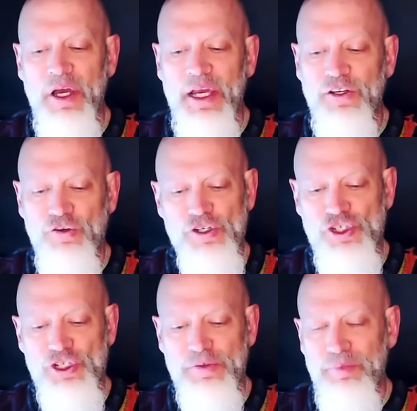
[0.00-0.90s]
and
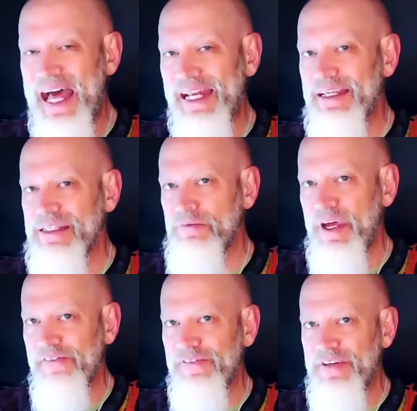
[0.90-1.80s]
Christian Platonist
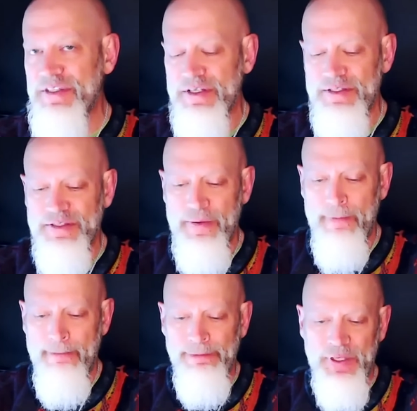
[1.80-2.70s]
metaphysics.
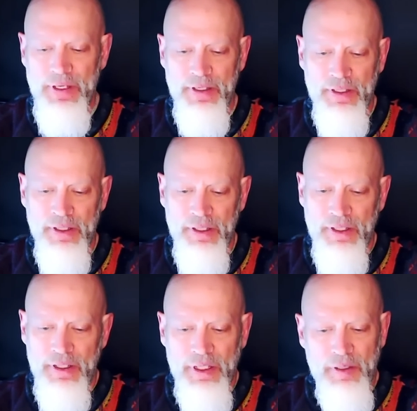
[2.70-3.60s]

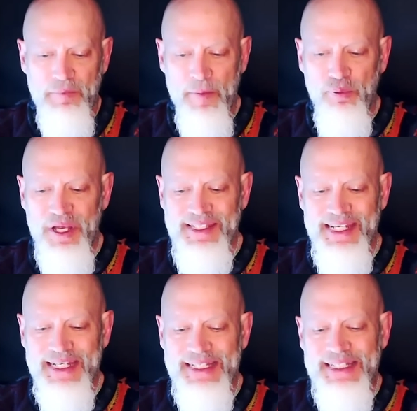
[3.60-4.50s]
By
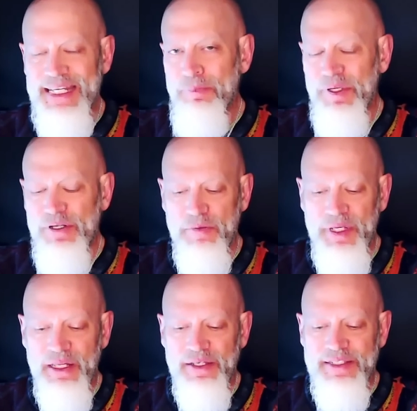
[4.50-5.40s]
pressing deep into the meaning
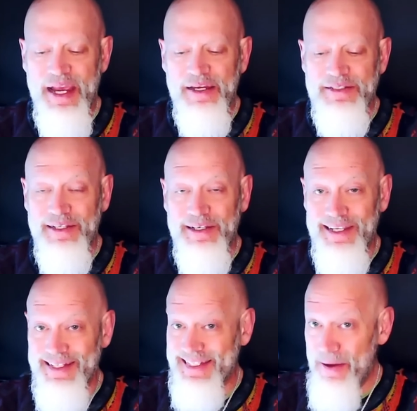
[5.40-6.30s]
of the text
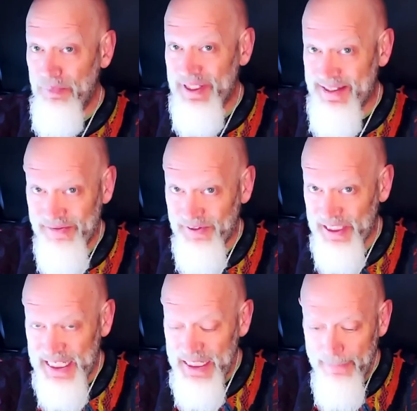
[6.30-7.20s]

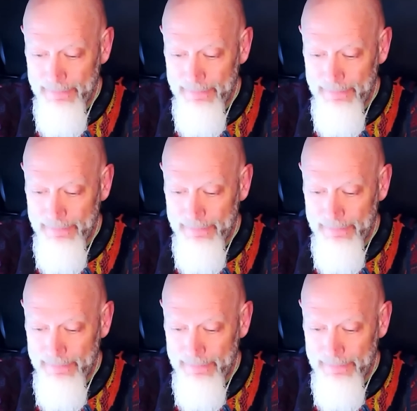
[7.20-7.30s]
contemplatively,